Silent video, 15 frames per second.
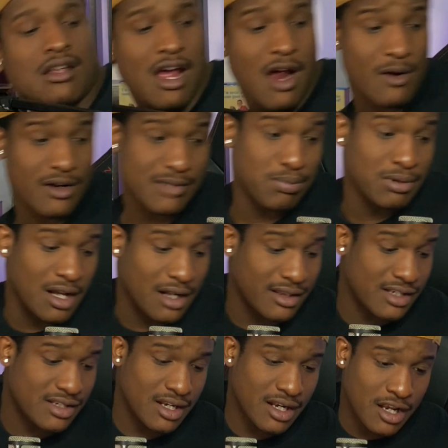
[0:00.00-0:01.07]
I'll just plug
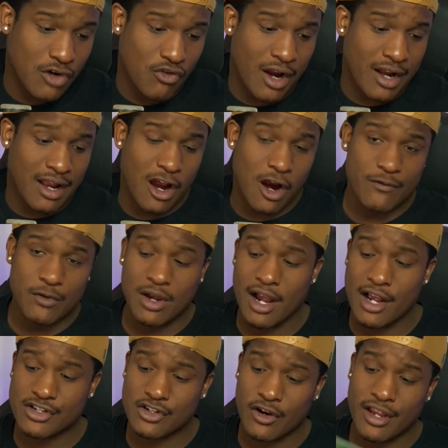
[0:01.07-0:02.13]
this in here right now. If you
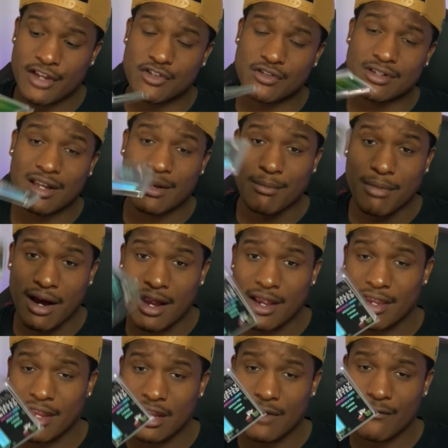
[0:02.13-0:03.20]
guys are interested in
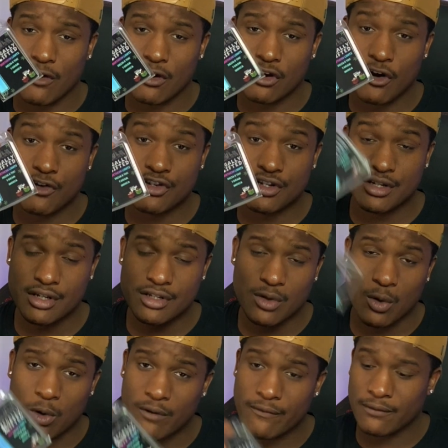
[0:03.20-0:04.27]
buying any of our cartridges
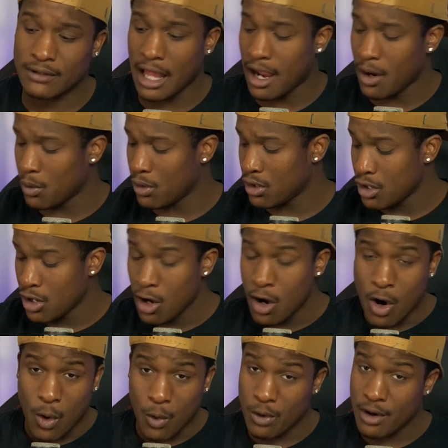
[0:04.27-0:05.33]
or flour
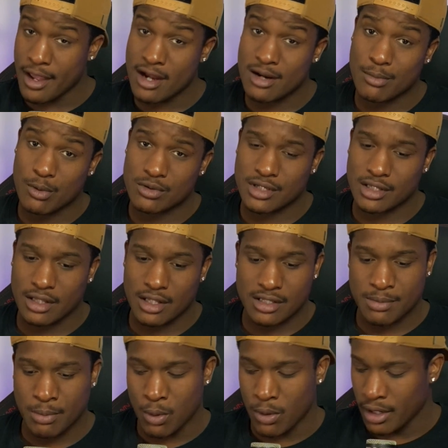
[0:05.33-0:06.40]
or edibles at this
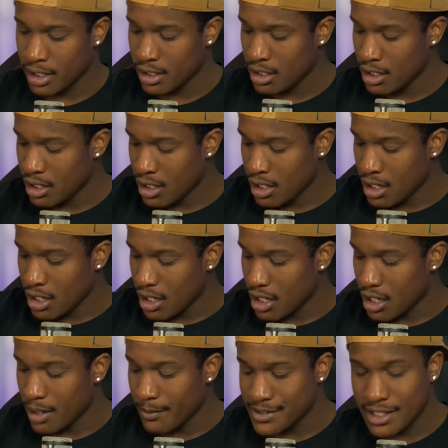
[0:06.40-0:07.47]
point,
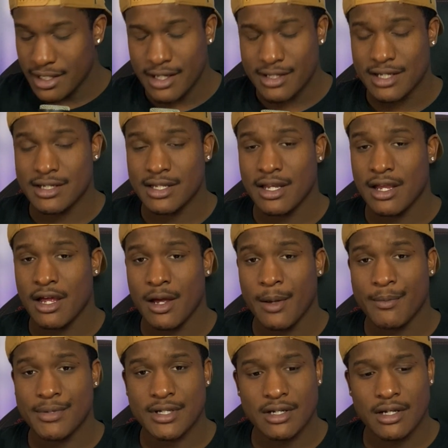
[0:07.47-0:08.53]
send us a
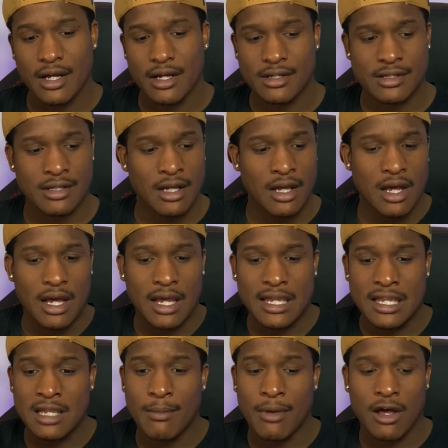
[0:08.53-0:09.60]
DM, send us an
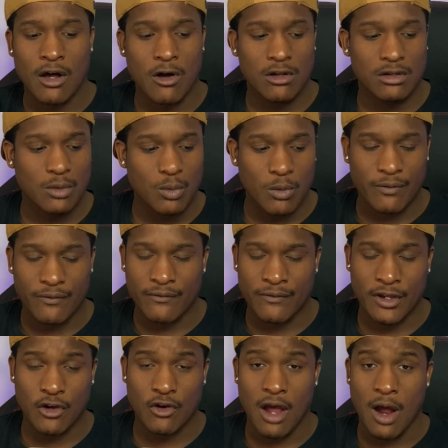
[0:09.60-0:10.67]
email. We'll
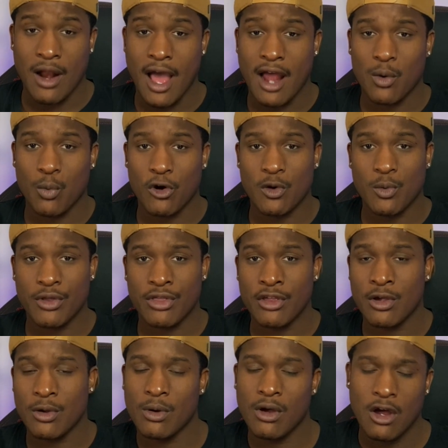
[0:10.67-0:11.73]
figure out how to work with
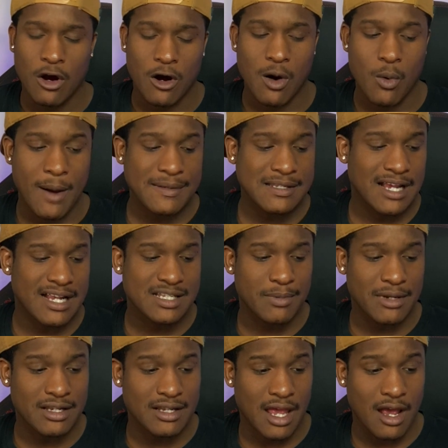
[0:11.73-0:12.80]
you. Our website's
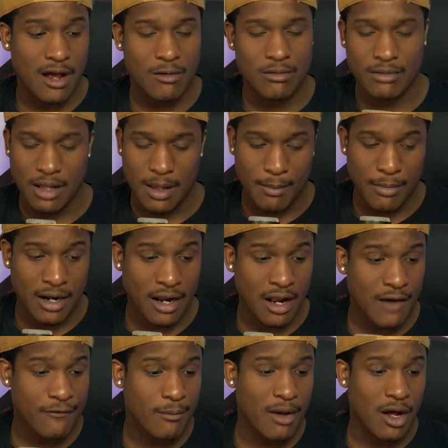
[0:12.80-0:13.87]
been down, but
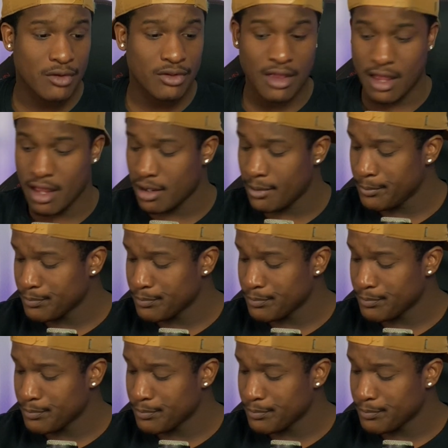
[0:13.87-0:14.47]
enough about that.